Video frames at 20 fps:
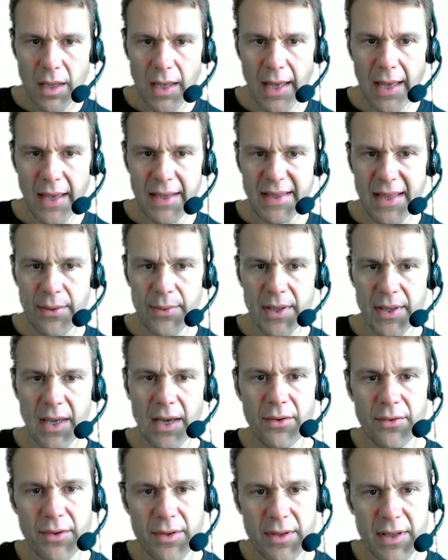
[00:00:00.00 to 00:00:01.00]
There we
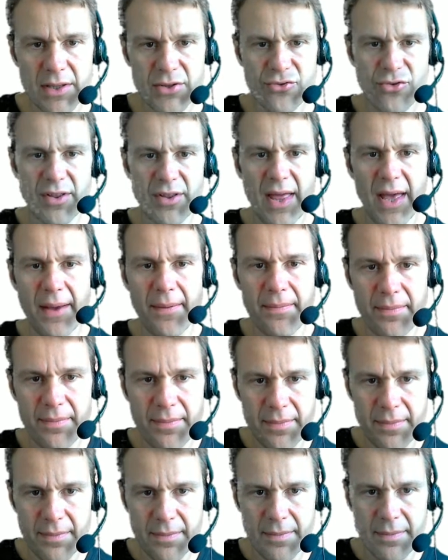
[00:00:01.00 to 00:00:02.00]
go. Let's try that.
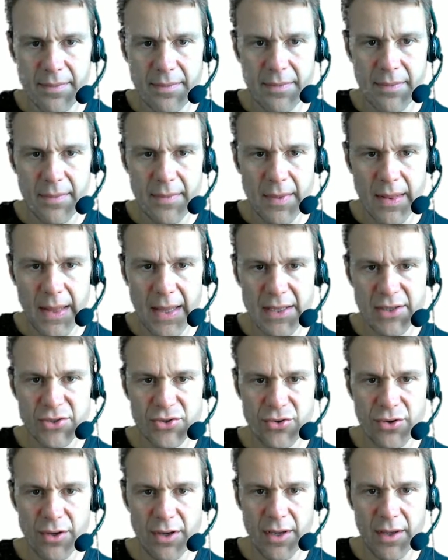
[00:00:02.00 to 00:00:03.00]
Let's
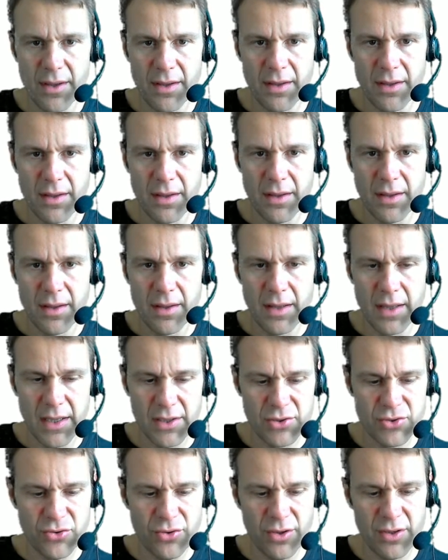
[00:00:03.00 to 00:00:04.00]
try it.
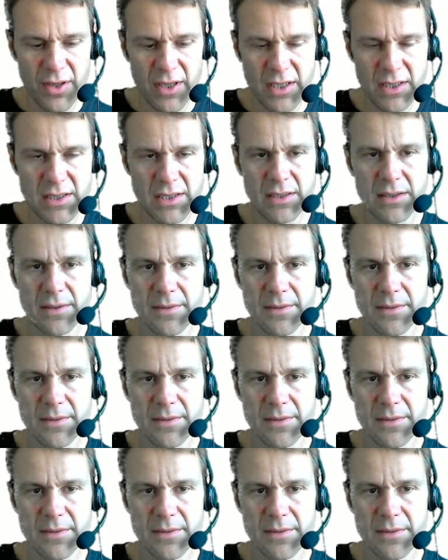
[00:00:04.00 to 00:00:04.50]
Let's try this.